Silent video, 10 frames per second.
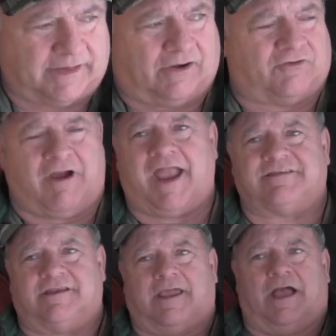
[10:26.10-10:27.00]
Now
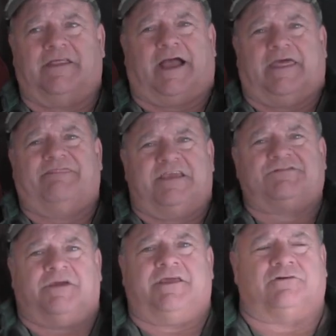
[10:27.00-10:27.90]
granted,
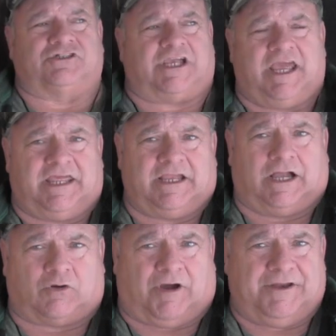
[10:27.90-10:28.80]
these videos are getting
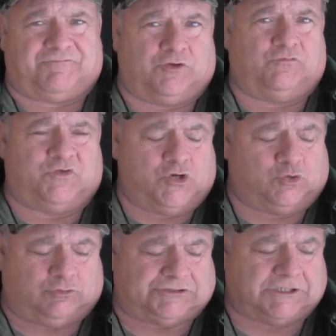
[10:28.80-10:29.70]
quite a few
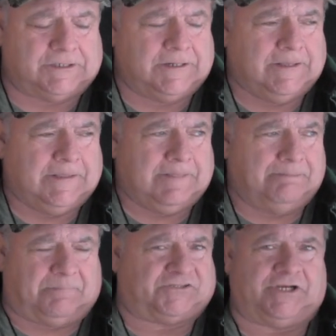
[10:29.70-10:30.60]
views,
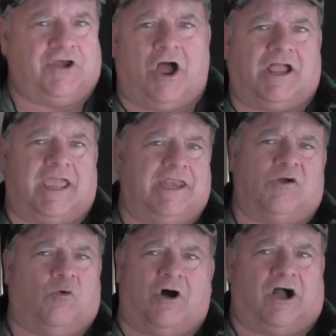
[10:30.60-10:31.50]
but they're not
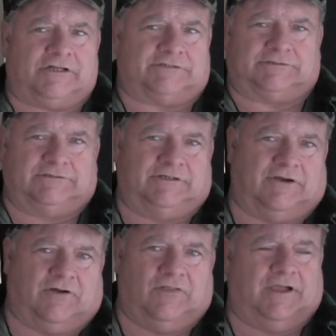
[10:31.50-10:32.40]
getting watched.
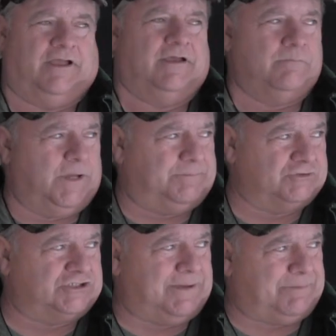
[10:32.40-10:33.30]
You know, the
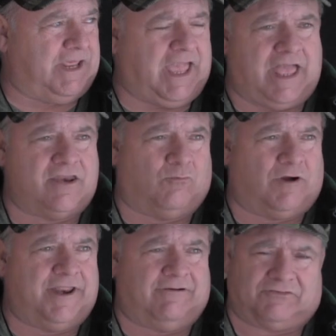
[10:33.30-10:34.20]
people skipping ahead or
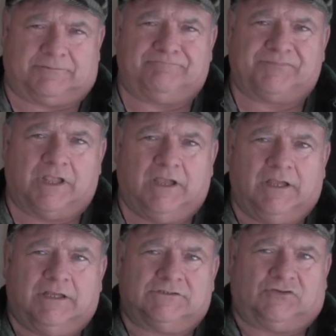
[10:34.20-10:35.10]
whatever.
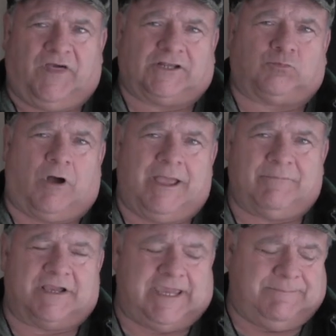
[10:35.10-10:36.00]
So that's why
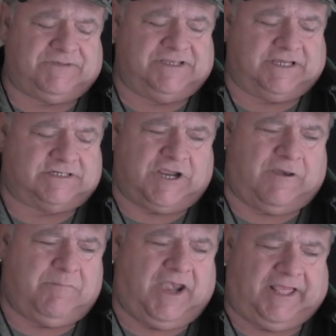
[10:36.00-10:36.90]
I'm going to keep these at
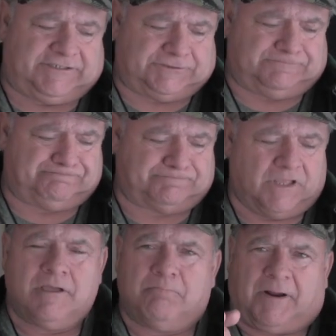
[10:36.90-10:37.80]
10 minutes.
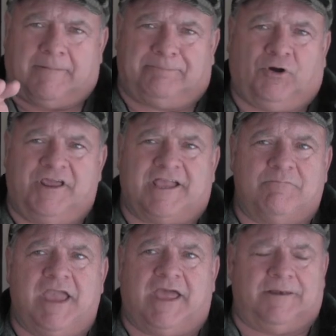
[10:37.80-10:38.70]
But I'm putting
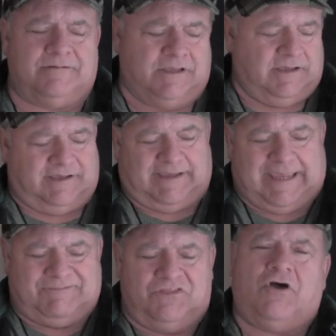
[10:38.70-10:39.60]
them in,
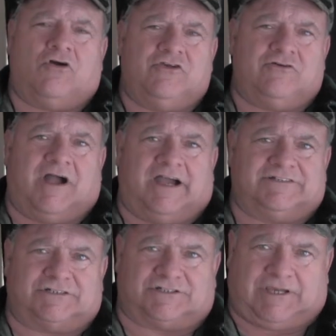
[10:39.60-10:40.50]
even though you
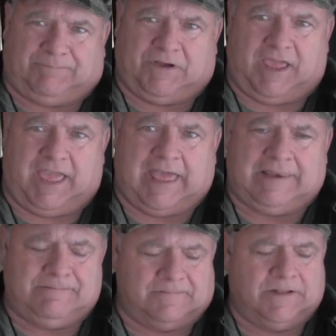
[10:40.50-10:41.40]
guys are skipping
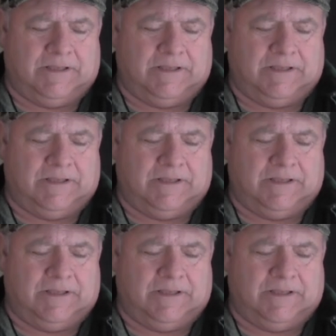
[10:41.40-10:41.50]
ahead.